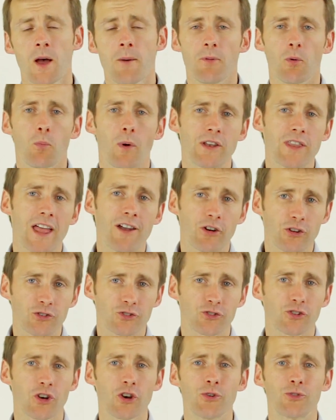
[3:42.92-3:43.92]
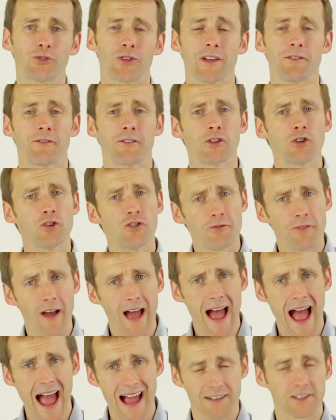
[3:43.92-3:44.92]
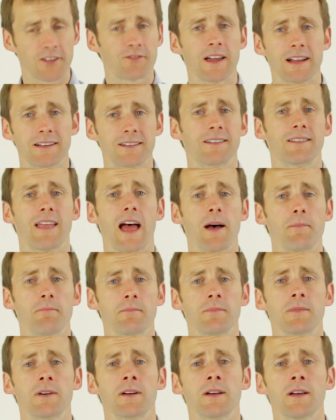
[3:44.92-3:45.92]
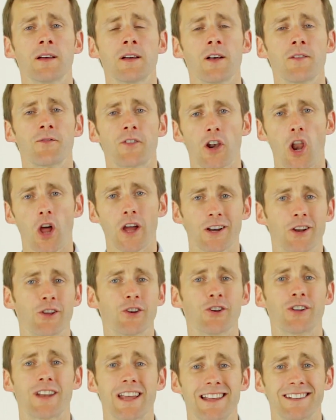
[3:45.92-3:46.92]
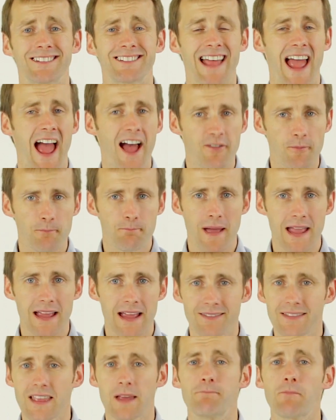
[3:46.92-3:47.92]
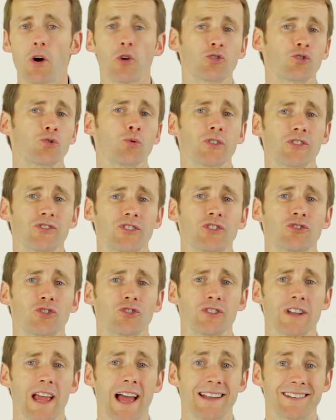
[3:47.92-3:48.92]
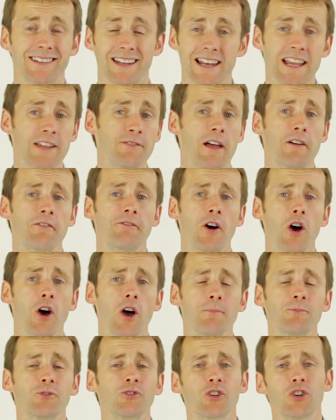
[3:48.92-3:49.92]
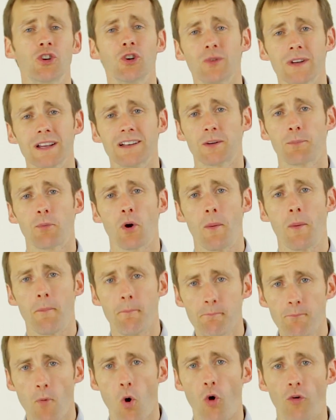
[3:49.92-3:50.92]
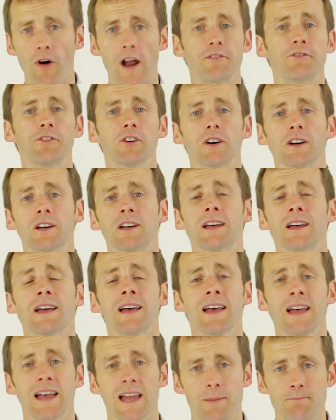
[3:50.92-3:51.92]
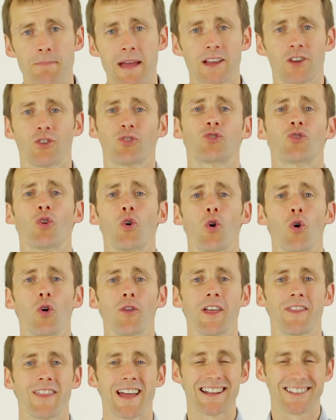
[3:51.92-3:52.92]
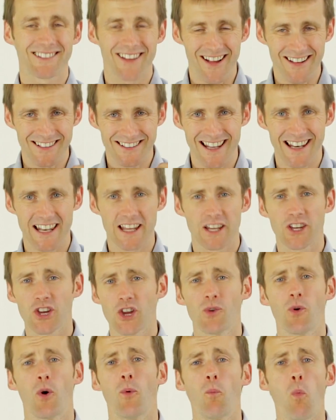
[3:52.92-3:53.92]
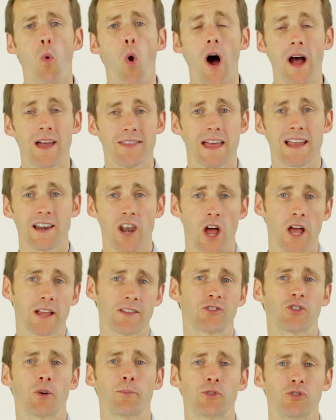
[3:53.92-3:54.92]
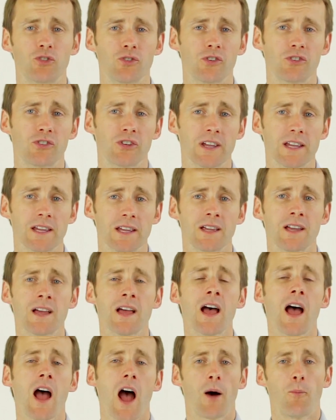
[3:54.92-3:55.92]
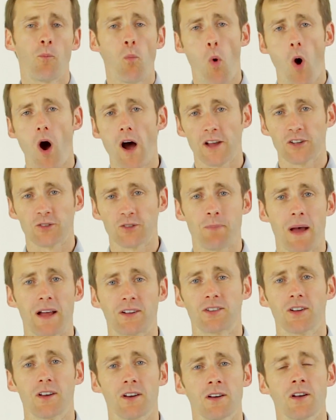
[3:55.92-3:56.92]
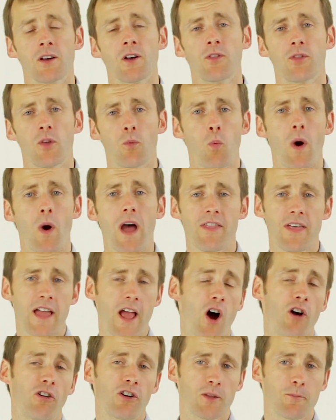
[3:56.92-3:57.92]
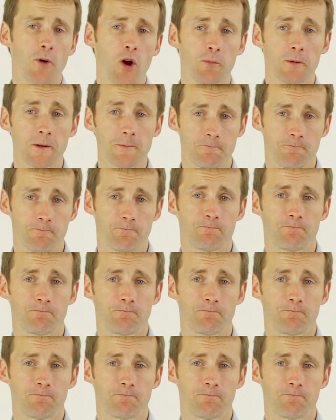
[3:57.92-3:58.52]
But when they're exclusive and you've activated them, the likelihood is they haven't made the emotional decision yet to leave their firm, so you need to put more effort in making sure that they start selling you on why they like this opportunity and why it's better than where they are at the moment.